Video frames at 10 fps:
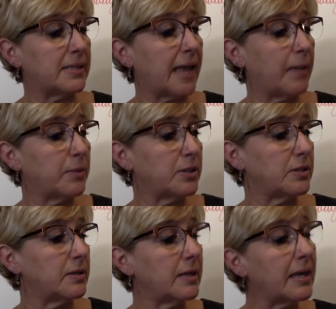
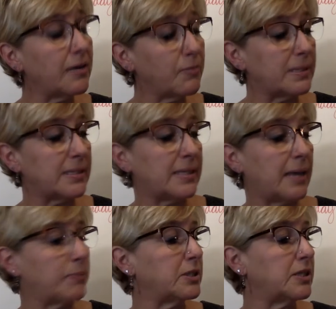Hamilton if Mrs.
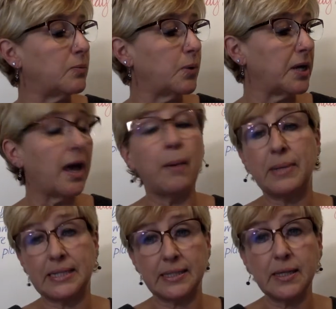Hamilton would come
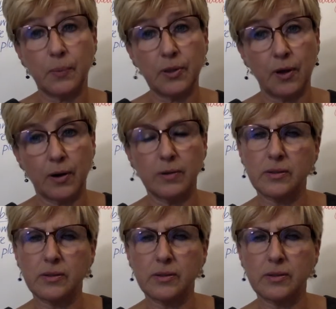and sit with her.